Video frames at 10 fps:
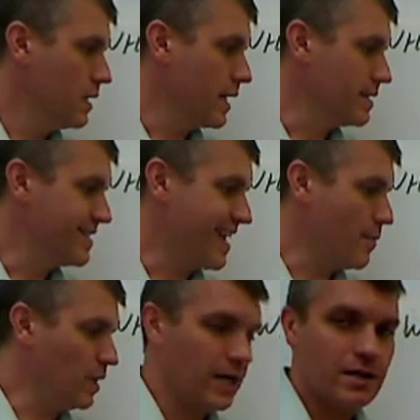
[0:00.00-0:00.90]
I can
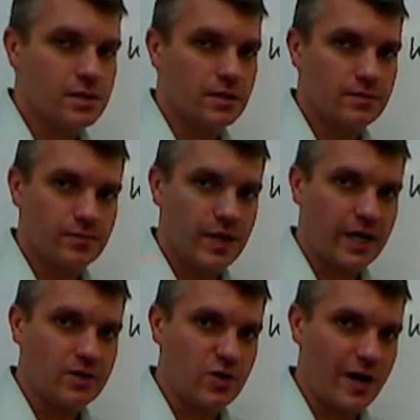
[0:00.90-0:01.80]
stabilize it by
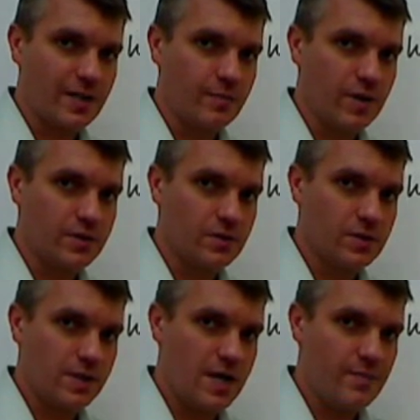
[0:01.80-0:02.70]
contracting muscles
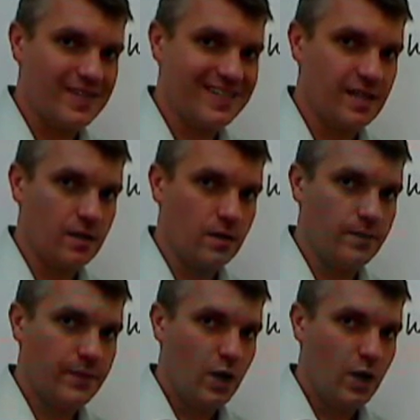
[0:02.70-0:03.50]
to keep it still.